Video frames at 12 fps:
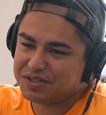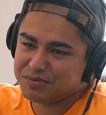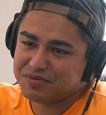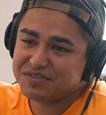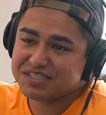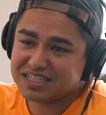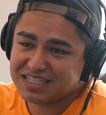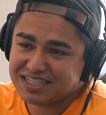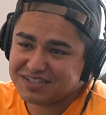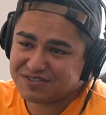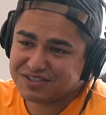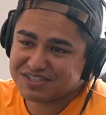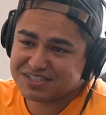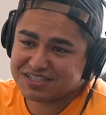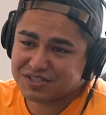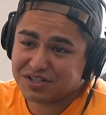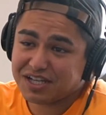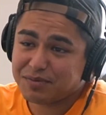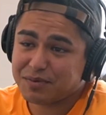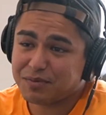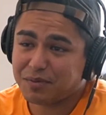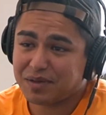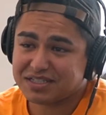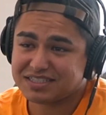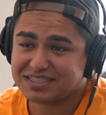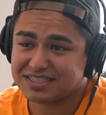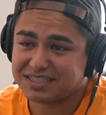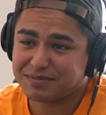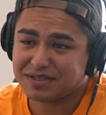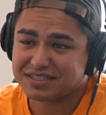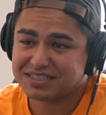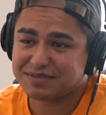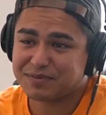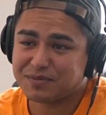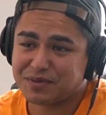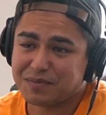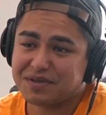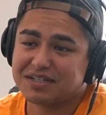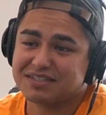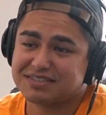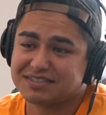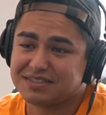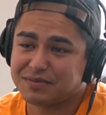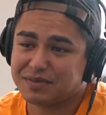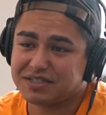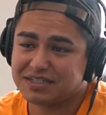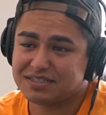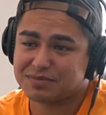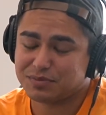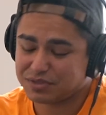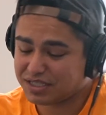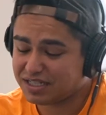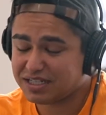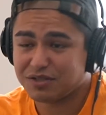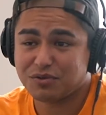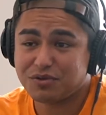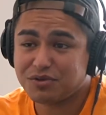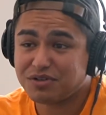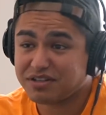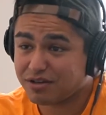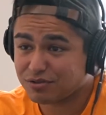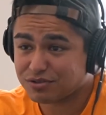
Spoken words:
the movie Selena, where it's just like you gotta be more Mexican than the Mexican, but more Americans than the Americans, porque ni uno ni el